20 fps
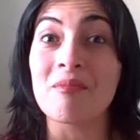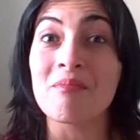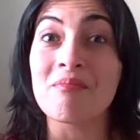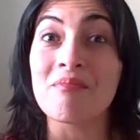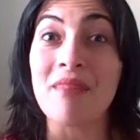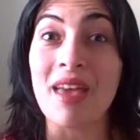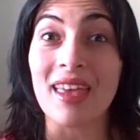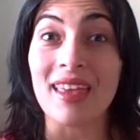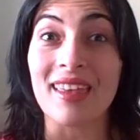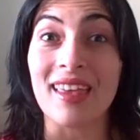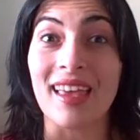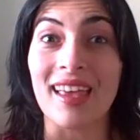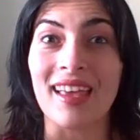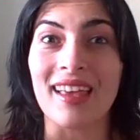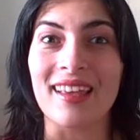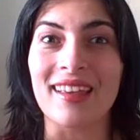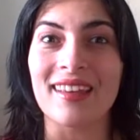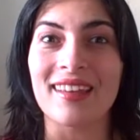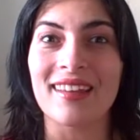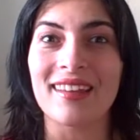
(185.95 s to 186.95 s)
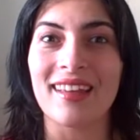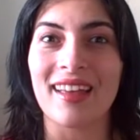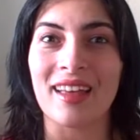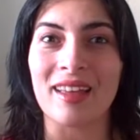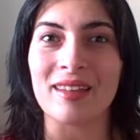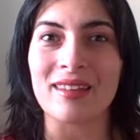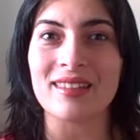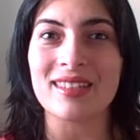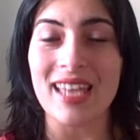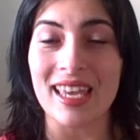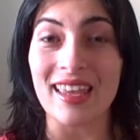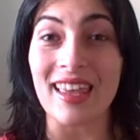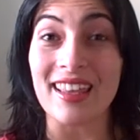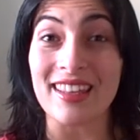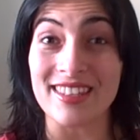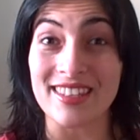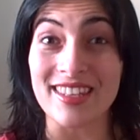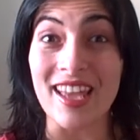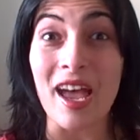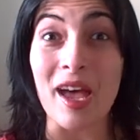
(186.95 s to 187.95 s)
making uh,
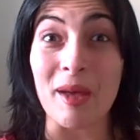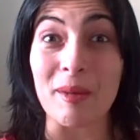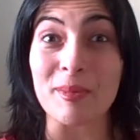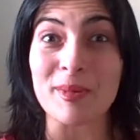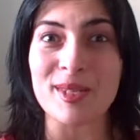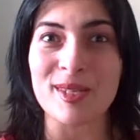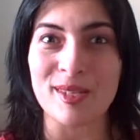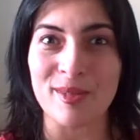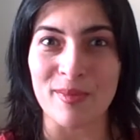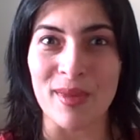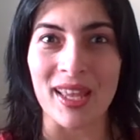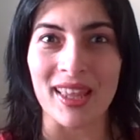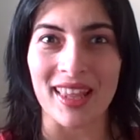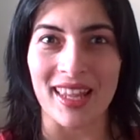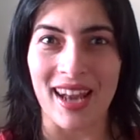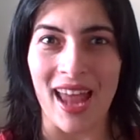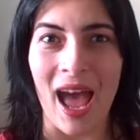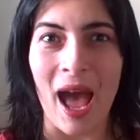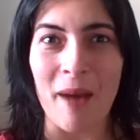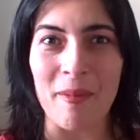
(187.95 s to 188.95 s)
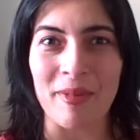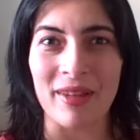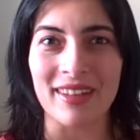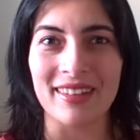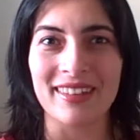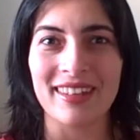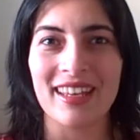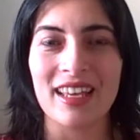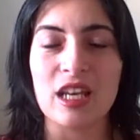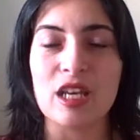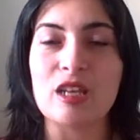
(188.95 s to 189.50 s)
taking steps to make that happen.